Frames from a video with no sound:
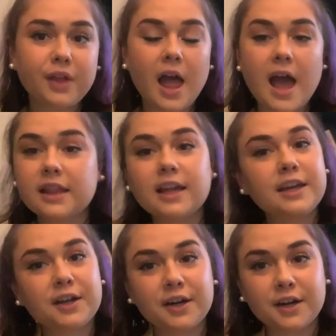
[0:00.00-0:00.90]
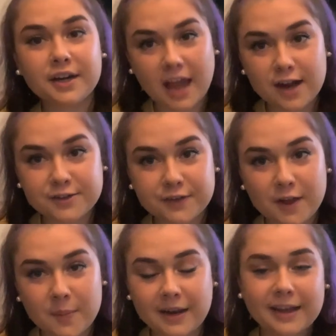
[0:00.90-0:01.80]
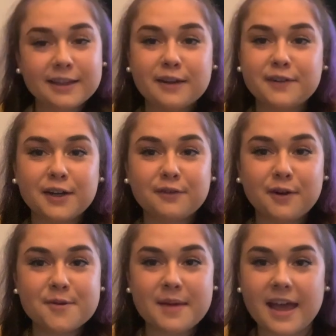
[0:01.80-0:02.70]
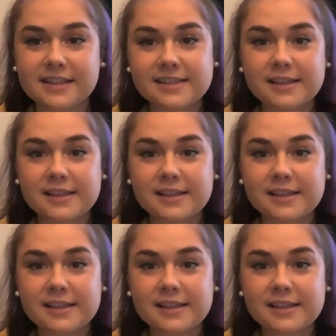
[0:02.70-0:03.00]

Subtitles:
I like her character development. I love her romance.